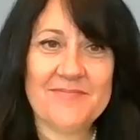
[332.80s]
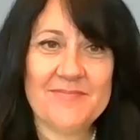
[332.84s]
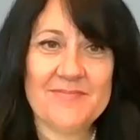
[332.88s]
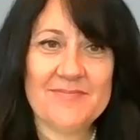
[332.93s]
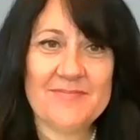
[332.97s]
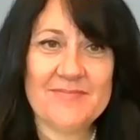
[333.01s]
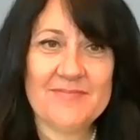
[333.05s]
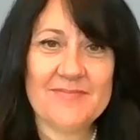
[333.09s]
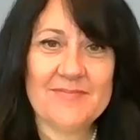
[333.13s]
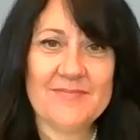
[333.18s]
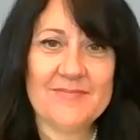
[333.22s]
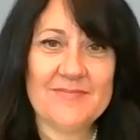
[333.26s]

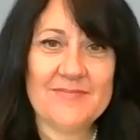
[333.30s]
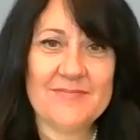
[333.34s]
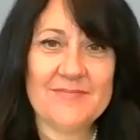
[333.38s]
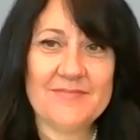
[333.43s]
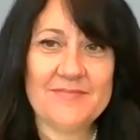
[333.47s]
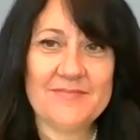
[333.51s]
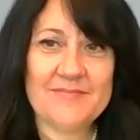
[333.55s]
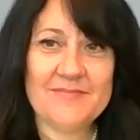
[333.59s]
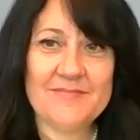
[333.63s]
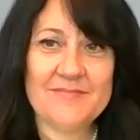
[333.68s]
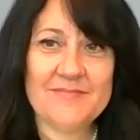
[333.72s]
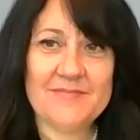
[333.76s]

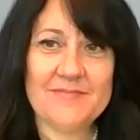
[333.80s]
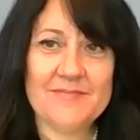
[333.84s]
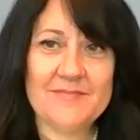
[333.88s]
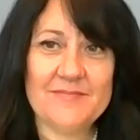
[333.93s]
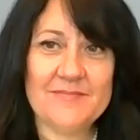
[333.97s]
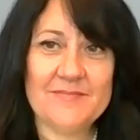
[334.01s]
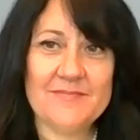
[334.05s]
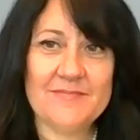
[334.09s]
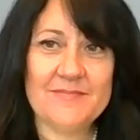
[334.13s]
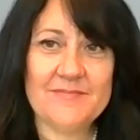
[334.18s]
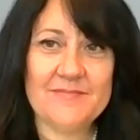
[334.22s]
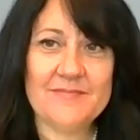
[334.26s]

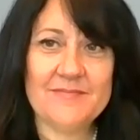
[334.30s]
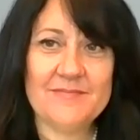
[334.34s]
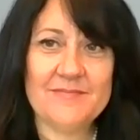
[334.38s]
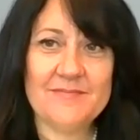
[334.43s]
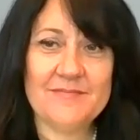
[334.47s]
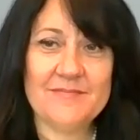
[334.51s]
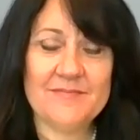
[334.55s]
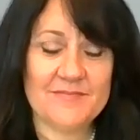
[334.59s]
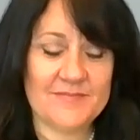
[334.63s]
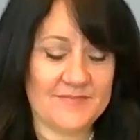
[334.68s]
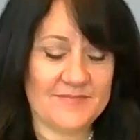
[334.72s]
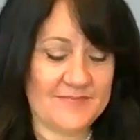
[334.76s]

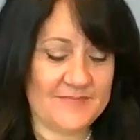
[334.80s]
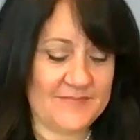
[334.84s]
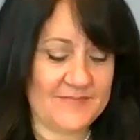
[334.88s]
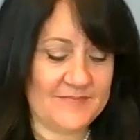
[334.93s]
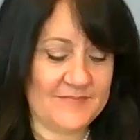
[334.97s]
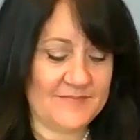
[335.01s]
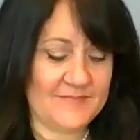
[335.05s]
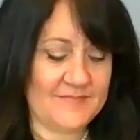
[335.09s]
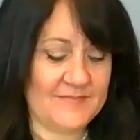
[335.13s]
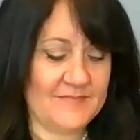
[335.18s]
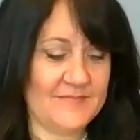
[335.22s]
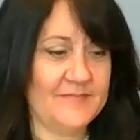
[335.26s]

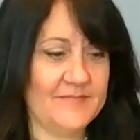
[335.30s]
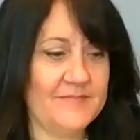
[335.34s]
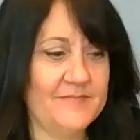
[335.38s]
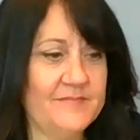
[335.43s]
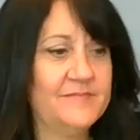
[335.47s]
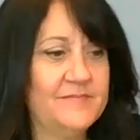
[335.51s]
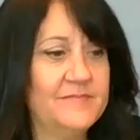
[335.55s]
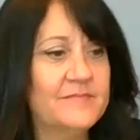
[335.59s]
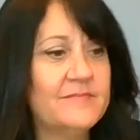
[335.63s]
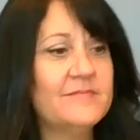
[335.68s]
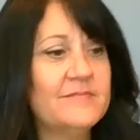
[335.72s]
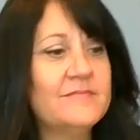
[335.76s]

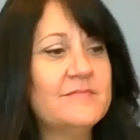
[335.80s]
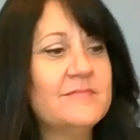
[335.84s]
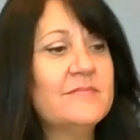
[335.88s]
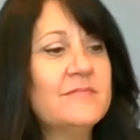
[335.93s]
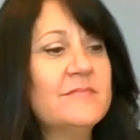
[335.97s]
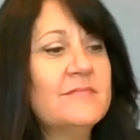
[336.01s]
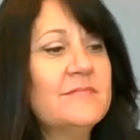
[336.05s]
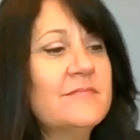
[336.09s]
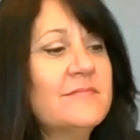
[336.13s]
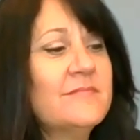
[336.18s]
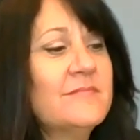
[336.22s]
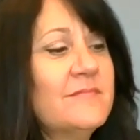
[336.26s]

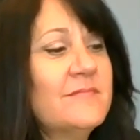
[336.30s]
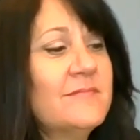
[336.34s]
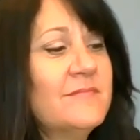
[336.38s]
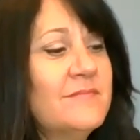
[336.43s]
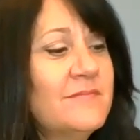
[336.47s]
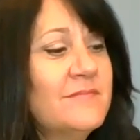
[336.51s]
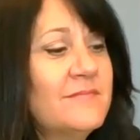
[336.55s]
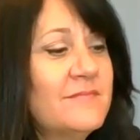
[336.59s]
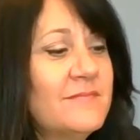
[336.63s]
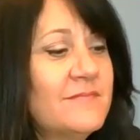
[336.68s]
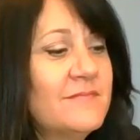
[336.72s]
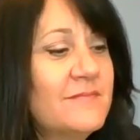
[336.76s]

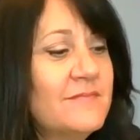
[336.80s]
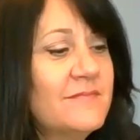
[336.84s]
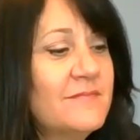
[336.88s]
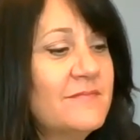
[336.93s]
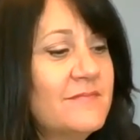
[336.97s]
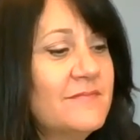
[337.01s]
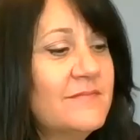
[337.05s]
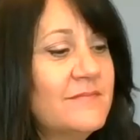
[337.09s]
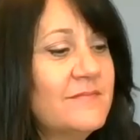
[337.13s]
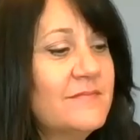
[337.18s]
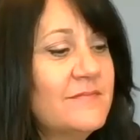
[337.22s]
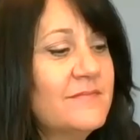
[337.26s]

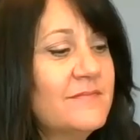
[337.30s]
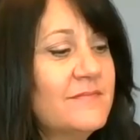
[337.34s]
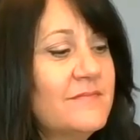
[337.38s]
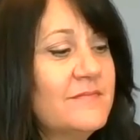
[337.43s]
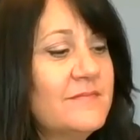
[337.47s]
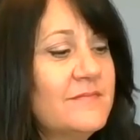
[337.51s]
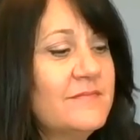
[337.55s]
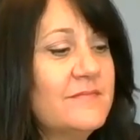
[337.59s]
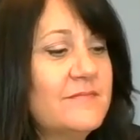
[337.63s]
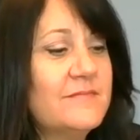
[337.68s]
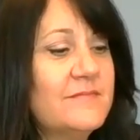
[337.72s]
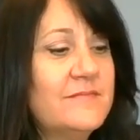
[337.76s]

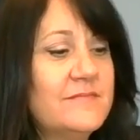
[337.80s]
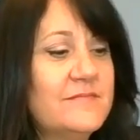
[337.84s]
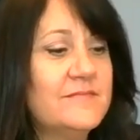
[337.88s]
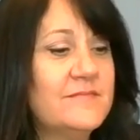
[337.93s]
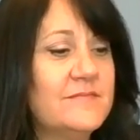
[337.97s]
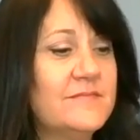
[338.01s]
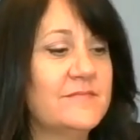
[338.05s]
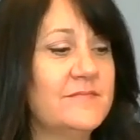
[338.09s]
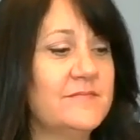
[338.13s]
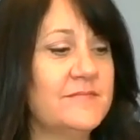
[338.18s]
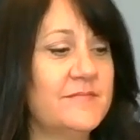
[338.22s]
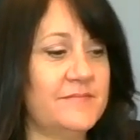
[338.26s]

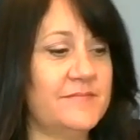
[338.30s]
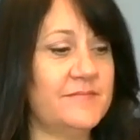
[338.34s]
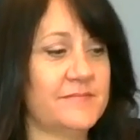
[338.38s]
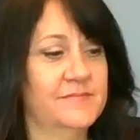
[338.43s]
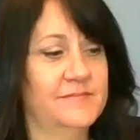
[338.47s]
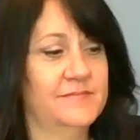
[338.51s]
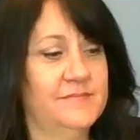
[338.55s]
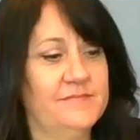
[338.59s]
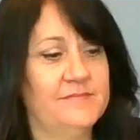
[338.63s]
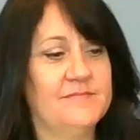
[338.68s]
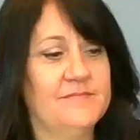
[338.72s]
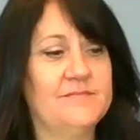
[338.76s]

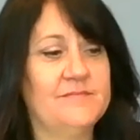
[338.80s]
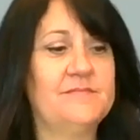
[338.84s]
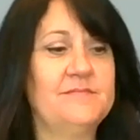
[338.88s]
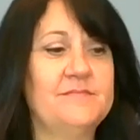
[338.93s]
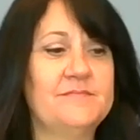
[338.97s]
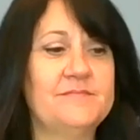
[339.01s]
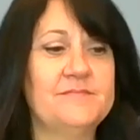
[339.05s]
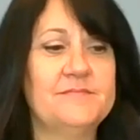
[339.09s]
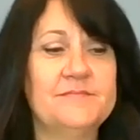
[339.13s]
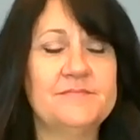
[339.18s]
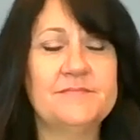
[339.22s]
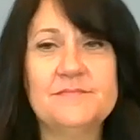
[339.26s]

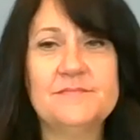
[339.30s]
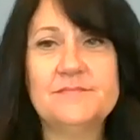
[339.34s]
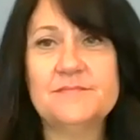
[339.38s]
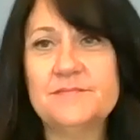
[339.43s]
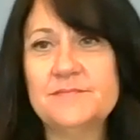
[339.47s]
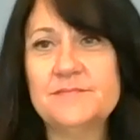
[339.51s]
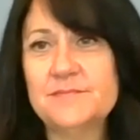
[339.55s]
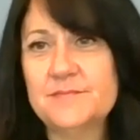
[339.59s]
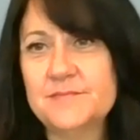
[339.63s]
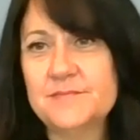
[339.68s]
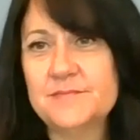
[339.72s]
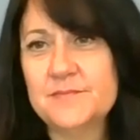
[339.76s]

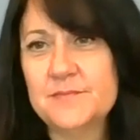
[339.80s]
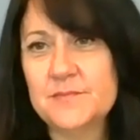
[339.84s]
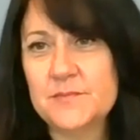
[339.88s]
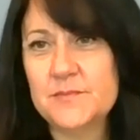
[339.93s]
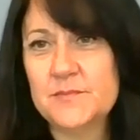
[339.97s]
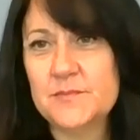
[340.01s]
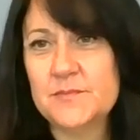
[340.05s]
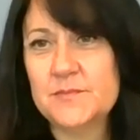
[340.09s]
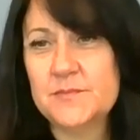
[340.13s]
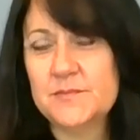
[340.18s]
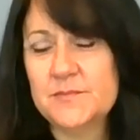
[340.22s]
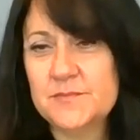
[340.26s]

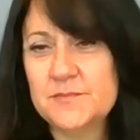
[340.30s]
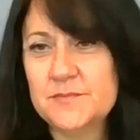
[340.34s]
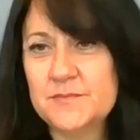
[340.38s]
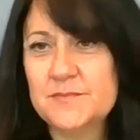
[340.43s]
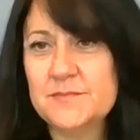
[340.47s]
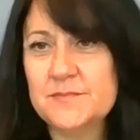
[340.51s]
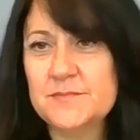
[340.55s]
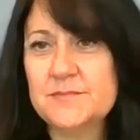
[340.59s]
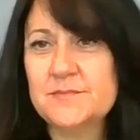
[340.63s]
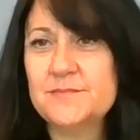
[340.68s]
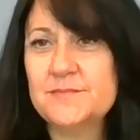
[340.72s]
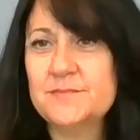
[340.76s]
(silent)